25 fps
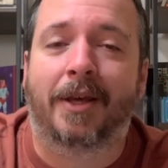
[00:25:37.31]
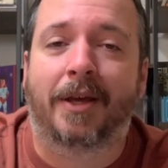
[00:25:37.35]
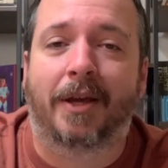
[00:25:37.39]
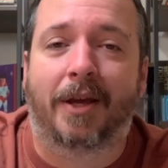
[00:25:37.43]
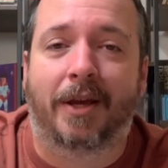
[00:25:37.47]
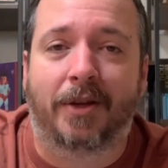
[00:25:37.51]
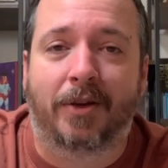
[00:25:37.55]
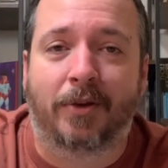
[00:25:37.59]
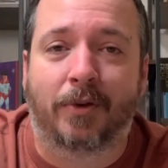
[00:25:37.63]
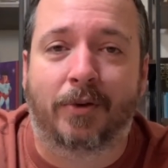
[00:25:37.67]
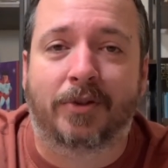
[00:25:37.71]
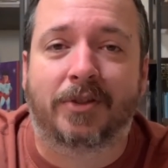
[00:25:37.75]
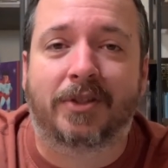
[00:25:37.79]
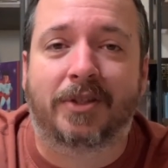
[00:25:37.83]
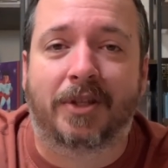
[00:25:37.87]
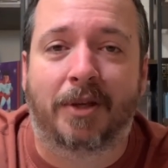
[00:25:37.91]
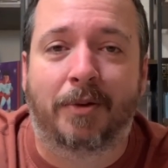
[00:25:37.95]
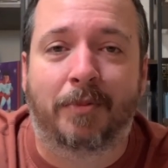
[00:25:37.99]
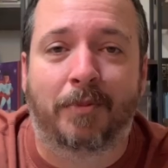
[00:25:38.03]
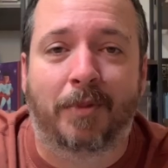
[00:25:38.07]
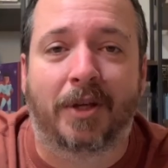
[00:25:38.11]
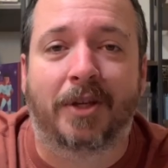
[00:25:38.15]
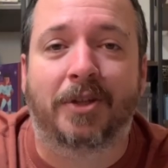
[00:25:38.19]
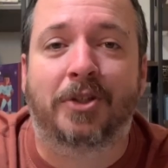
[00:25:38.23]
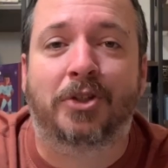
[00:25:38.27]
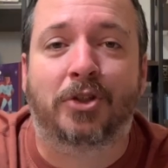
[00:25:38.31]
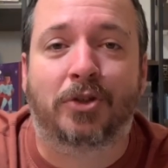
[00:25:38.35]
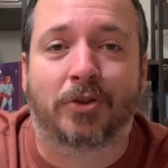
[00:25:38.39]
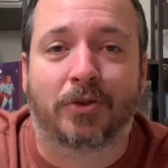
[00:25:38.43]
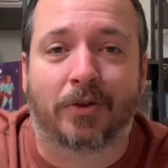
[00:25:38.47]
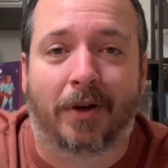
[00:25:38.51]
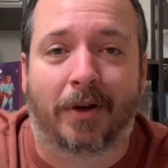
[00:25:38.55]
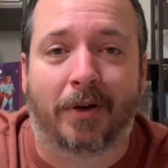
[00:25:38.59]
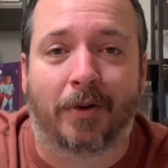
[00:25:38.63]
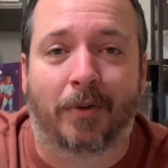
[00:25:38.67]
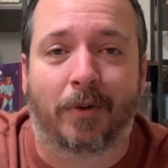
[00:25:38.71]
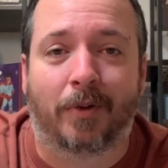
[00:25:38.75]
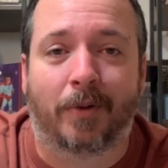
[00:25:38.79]
and you'll see me
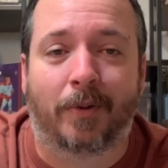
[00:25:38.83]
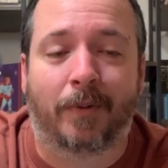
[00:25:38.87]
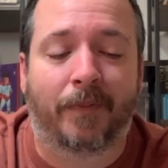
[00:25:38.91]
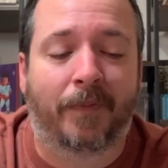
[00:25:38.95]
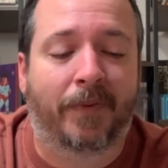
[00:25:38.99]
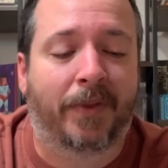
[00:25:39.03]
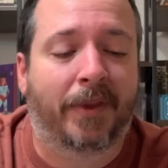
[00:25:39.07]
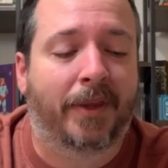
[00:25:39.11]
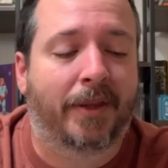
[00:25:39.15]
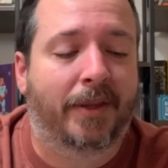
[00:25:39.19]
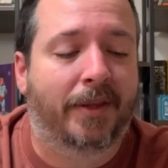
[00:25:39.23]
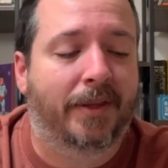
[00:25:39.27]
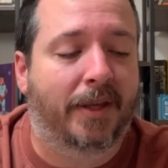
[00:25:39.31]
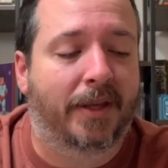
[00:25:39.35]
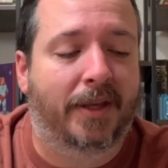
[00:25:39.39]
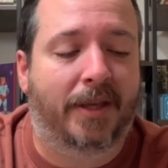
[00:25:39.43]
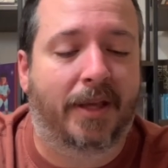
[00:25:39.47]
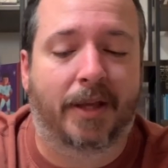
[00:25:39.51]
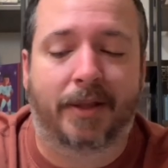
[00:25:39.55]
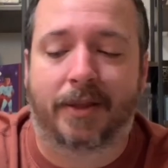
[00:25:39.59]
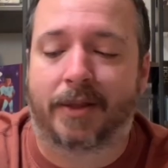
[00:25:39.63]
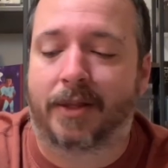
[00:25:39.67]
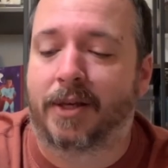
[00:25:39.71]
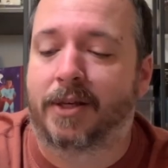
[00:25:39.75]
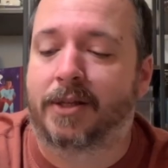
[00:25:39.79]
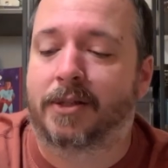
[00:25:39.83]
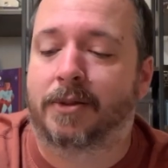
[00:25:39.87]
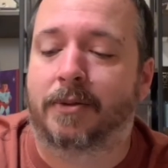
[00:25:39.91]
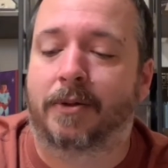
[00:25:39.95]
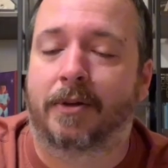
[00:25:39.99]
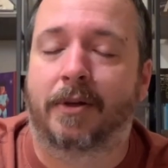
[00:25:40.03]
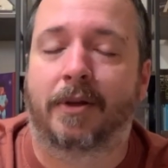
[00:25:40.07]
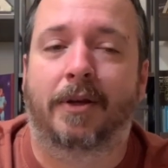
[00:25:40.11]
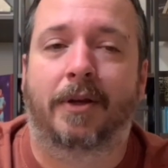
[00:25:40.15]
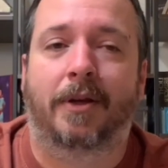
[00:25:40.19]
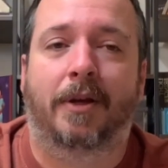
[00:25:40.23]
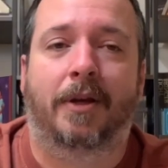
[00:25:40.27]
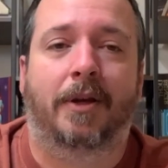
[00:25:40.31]
struggle to get
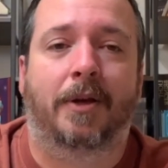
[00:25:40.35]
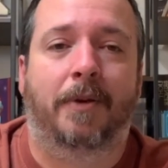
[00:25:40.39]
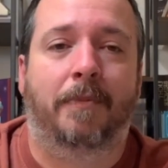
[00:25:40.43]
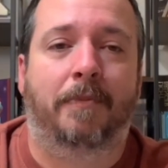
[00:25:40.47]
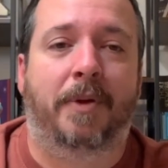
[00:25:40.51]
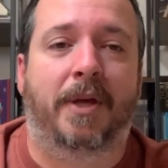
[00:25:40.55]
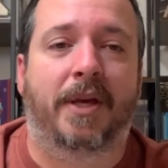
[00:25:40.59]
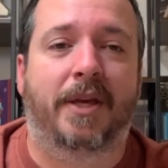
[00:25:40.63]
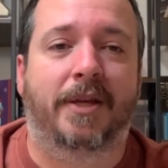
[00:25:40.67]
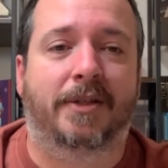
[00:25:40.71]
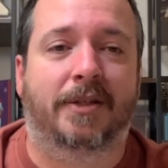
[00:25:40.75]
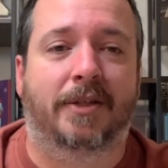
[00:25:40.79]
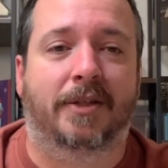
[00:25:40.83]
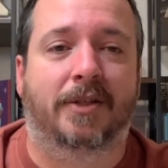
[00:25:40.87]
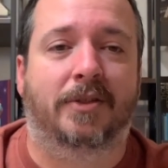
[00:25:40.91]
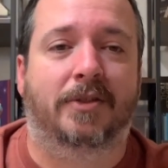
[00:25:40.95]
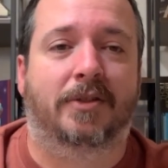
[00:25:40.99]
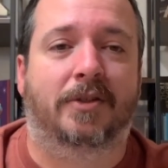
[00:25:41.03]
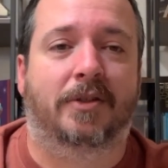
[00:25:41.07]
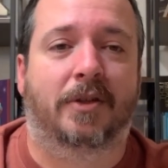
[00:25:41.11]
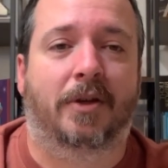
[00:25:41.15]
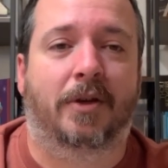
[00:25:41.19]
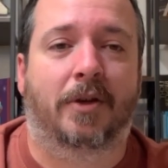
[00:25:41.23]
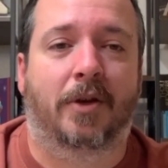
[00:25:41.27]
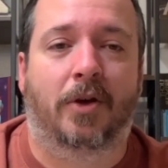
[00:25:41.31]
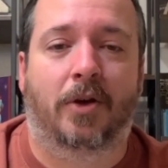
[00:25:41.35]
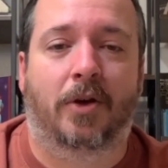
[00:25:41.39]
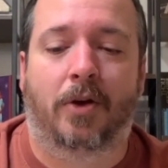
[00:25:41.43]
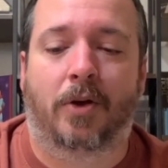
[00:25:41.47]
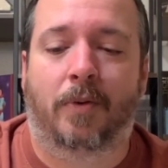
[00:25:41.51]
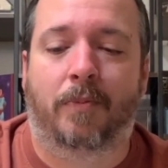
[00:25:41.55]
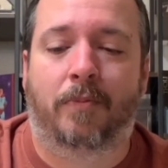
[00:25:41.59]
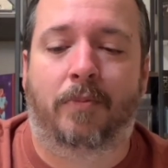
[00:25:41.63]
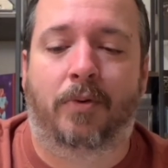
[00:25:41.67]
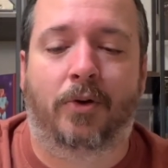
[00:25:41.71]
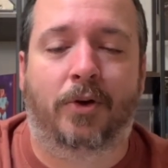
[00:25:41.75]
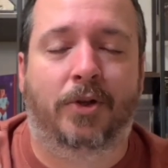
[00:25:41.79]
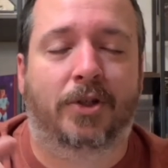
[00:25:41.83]
these pieces
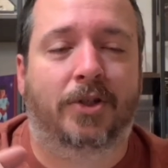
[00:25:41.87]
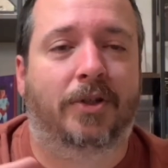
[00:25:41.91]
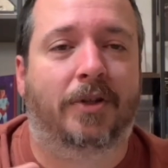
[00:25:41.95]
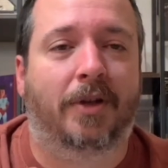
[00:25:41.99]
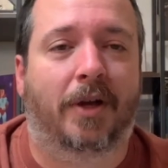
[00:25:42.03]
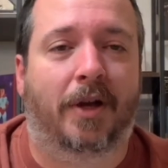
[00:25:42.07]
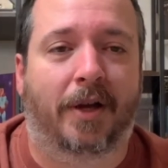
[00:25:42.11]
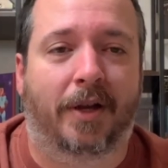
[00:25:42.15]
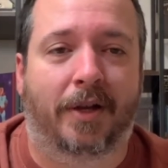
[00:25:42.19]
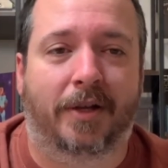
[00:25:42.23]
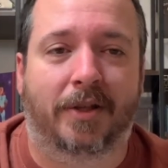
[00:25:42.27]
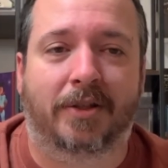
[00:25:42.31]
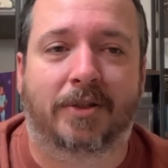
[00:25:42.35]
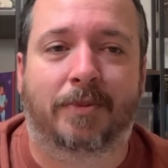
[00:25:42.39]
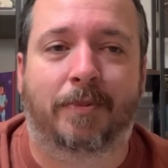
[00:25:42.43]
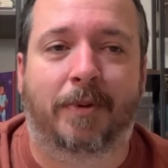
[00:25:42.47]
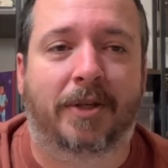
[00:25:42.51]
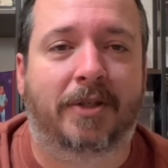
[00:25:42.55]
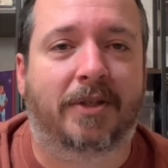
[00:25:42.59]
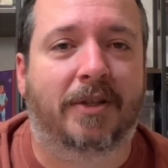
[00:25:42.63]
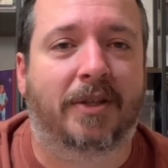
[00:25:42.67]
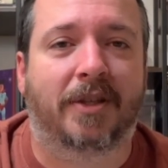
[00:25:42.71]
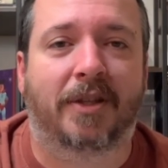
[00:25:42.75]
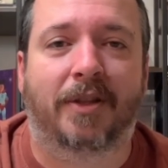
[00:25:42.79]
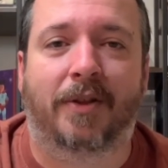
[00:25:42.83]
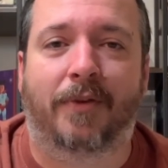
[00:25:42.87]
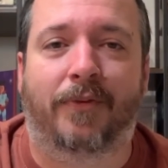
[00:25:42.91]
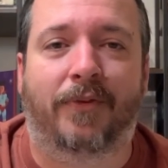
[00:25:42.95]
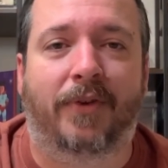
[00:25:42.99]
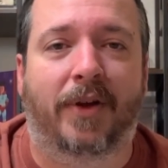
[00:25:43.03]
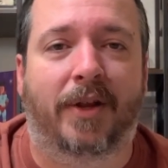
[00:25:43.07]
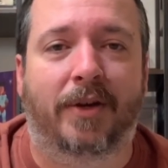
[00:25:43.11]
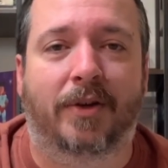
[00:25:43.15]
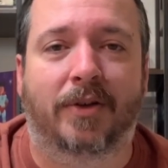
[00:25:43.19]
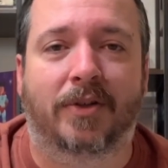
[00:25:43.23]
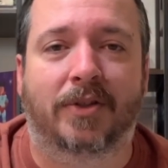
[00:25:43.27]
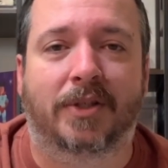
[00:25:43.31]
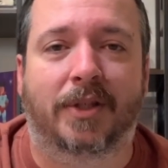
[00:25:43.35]
pushed on, especially the
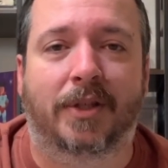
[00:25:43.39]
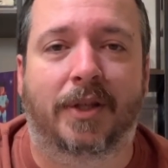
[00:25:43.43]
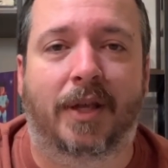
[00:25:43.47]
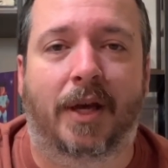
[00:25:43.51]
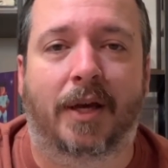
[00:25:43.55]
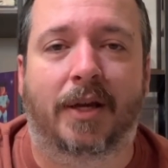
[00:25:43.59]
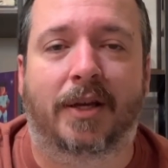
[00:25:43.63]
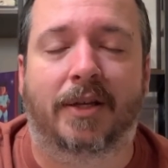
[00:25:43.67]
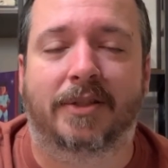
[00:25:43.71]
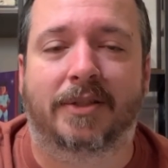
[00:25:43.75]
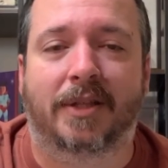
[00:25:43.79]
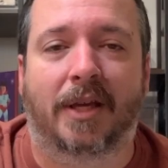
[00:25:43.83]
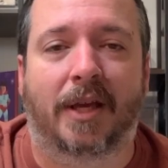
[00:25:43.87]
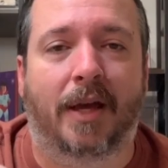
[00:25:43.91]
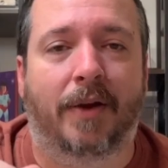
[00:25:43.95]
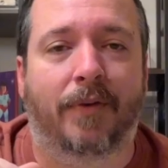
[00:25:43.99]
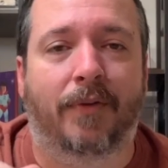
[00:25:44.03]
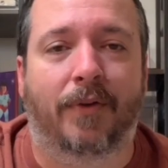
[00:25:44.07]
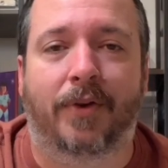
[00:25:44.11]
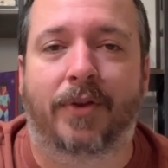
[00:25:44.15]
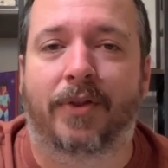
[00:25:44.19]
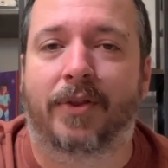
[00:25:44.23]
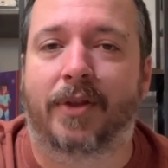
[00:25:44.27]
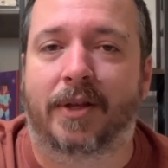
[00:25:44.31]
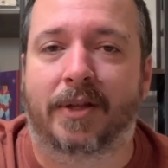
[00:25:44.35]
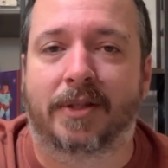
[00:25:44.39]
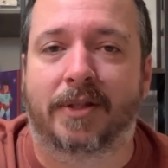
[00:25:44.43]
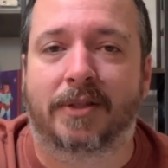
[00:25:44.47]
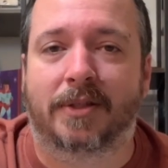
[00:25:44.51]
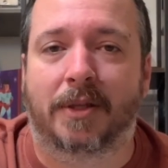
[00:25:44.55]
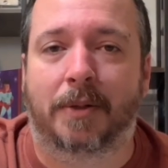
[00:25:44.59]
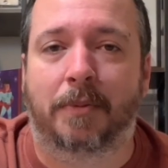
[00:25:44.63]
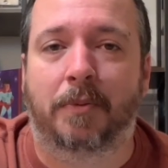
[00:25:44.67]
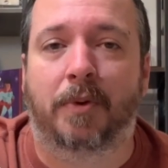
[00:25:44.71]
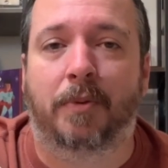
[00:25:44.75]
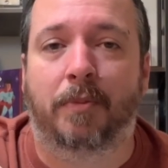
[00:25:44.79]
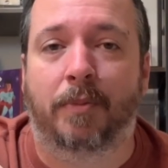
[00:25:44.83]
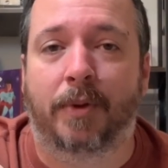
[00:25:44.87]
fenders and that, because everything
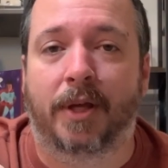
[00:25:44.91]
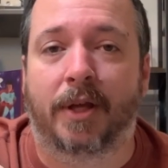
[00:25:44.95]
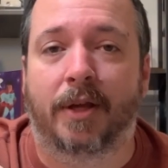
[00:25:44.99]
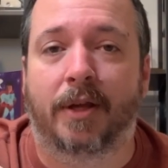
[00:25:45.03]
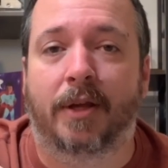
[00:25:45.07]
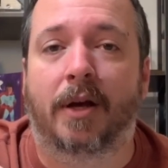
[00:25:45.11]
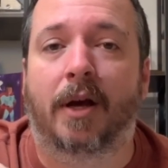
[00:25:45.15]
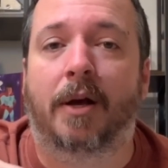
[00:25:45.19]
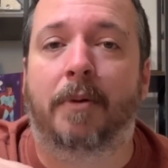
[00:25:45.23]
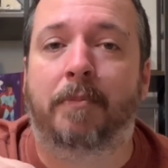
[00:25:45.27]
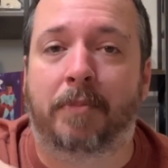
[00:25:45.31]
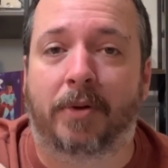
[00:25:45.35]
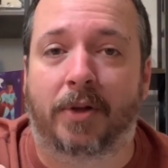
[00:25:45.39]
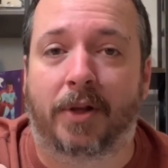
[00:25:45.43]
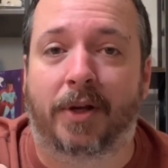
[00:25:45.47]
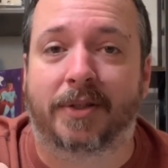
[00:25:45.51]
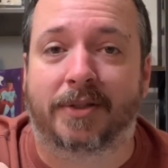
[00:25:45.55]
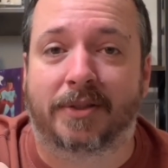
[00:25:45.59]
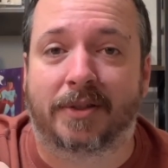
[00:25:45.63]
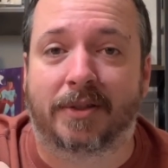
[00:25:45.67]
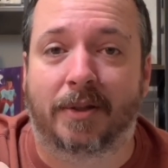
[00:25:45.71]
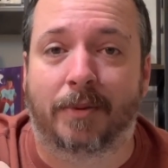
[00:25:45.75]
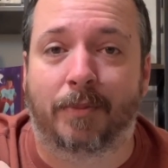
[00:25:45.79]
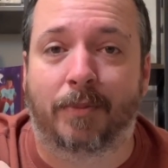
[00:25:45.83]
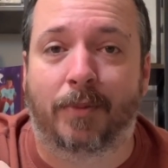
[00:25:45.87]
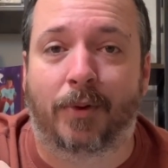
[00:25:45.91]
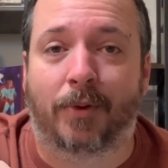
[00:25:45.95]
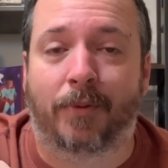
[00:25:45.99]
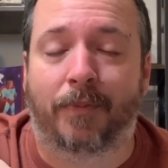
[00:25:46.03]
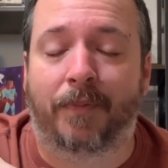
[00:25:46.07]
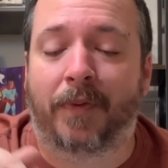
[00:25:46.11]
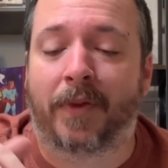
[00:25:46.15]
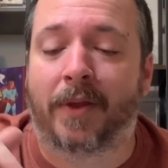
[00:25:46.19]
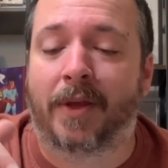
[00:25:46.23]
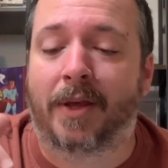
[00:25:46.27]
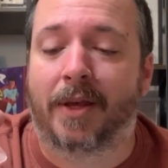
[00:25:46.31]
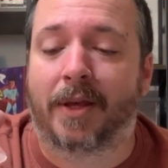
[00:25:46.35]
seemed to be a plus symbol.